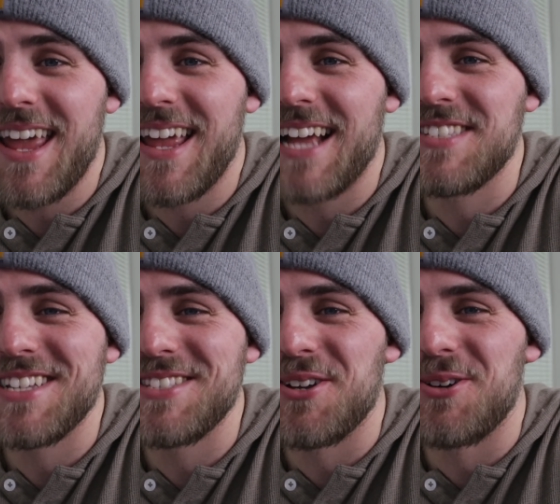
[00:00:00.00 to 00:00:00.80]
tend
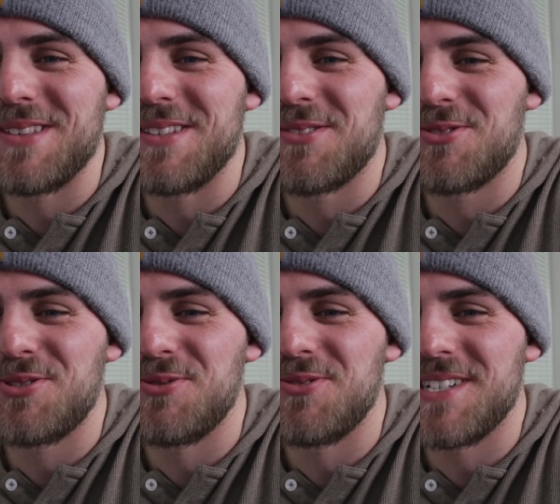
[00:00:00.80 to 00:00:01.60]
to go a little
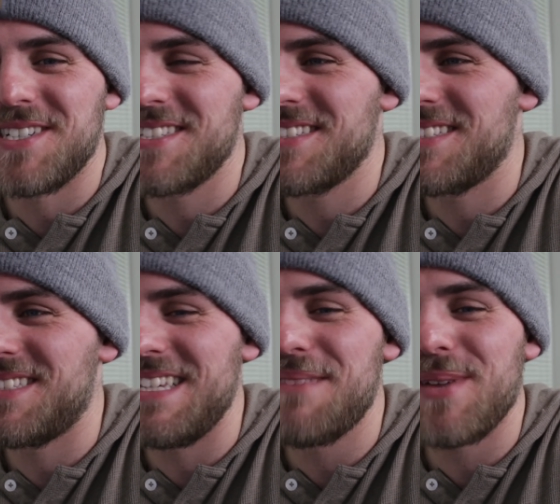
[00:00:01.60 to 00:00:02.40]
too
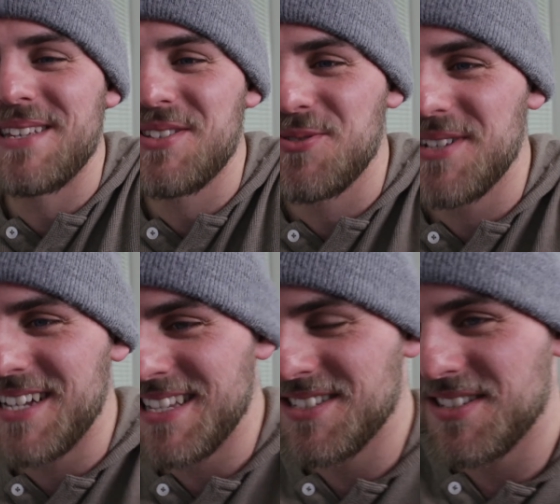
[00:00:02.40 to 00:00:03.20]
deep into
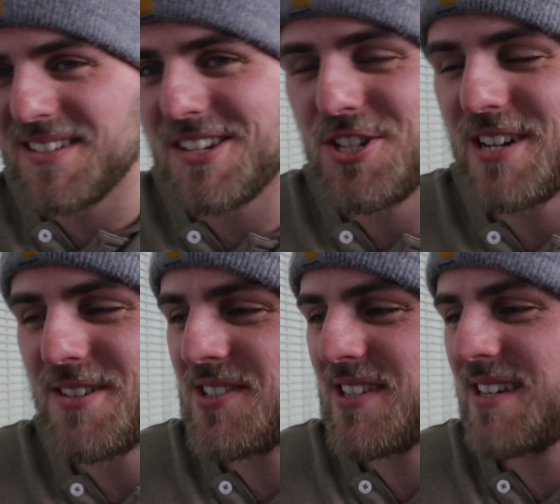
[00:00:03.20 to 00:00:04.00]
the
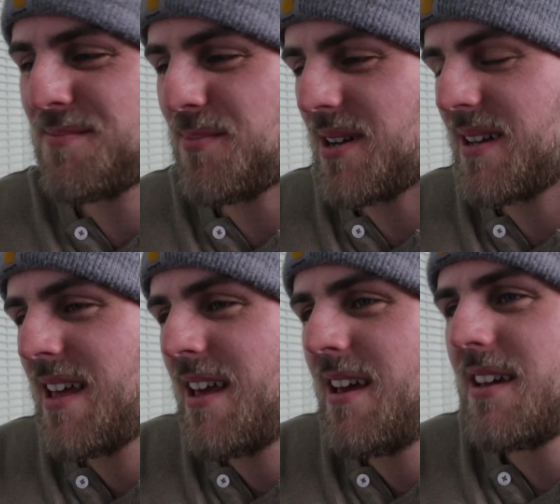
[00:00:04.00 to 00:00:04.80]
degeneracy. But
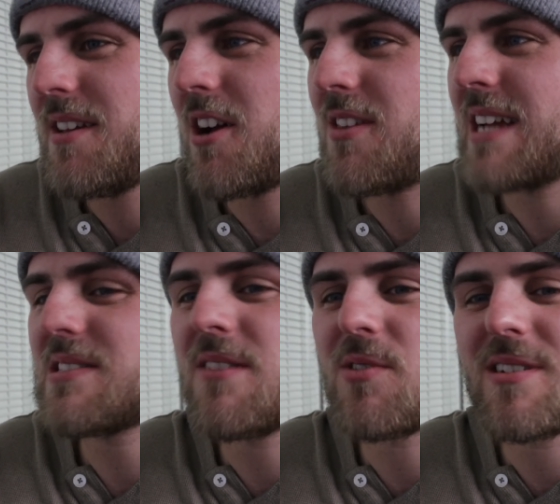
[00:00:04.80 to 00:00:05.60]
that's
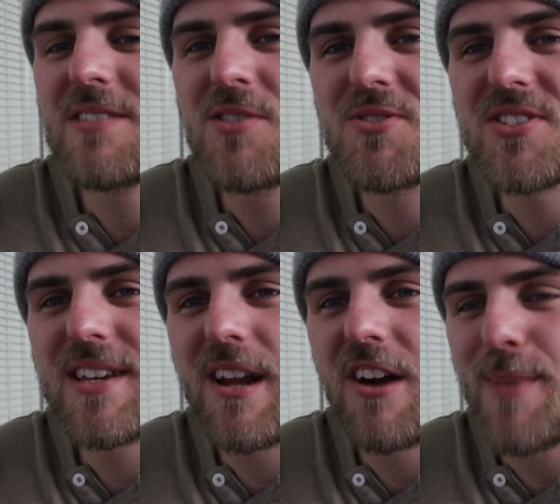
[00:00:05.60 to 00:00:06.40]
no
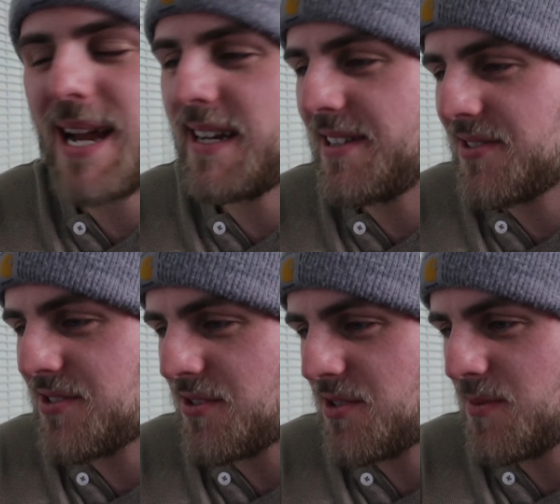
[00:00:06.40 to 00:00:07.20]
skin off my knees,
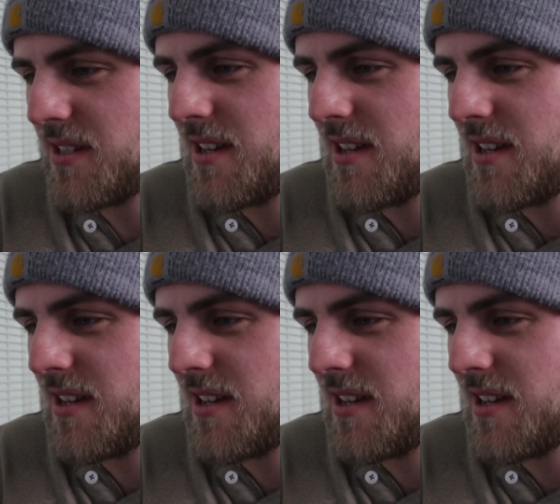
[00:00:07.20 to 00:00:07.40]
so to speak.